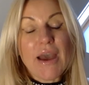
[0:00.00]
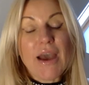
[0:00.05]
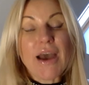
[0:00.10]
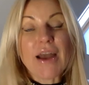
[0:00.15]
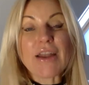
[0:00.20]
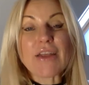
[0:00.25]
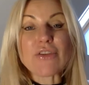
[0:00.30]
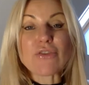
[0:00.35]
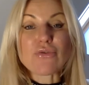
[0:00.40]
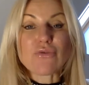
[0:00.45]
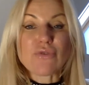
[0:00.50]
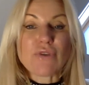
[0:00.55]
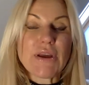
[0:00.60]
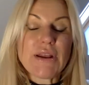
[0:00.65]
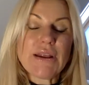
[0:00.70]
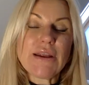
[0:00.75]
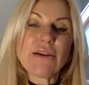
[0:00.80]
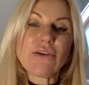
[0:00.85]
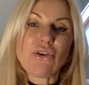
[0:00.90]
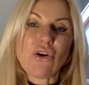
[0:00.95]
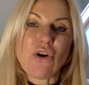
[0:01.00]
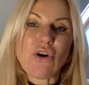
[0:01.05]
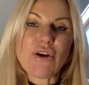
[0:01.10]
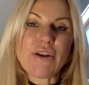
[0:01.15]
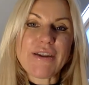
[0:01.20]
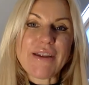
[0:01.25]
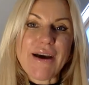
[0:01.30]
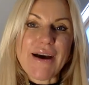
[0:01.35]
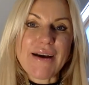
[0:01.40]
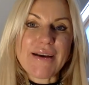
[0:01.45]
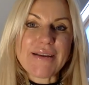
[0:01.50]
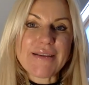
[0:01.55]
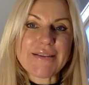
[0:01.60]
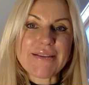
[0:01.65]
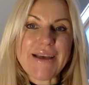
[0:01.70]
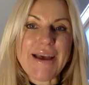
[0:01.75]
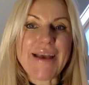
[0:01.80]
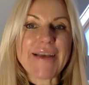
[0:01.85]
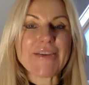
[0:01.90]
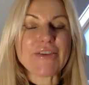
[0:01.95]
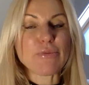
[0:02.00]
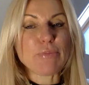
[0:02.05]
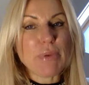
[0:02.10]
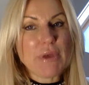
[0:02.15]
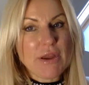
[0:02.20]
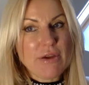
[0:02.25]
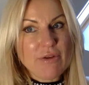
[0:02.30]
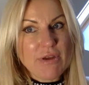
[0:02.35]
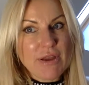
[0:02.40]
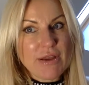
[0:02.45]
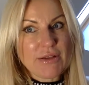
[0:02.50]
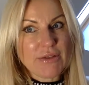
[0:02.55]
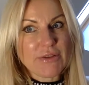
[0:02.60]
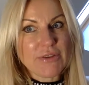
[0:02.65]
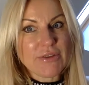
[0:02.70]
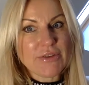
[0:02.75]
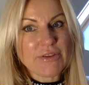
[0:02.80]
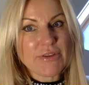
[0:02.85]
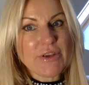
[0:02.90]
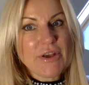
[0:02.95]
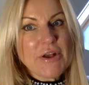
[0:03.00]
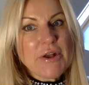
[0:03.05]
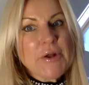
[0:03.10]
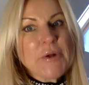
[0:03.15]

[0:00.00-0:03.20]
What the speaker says: And it's really not a nice experience.